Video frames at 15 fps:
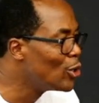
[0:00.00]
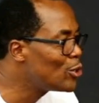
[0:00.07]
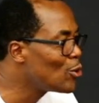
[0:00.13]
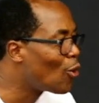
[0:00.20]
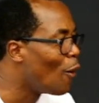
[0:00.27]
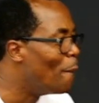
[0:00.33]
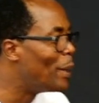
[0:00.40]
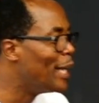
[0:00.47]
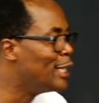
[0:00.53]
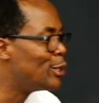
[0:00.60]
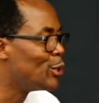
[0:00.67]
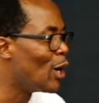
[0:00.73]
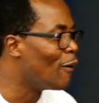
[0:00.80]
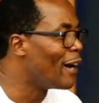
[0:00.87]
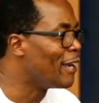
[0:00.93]
to complain to
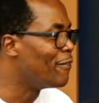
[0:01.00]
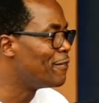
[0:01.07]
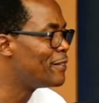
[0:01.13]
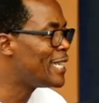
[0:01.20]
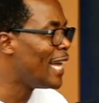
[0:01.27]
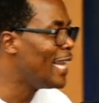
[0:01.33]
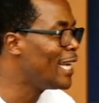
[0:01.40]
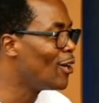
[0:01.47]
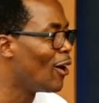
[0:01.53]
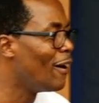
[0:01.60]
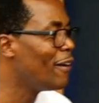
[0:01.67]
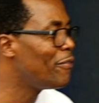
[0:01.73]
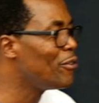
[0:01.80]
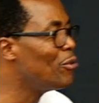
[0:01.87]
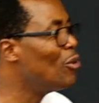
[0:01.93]
your wife, telling your
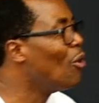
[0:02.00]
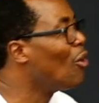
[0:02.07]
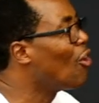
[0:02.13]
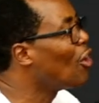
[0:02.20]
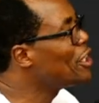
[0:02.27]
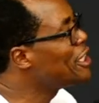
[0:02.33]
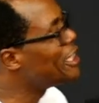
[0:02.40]
wife, you know, God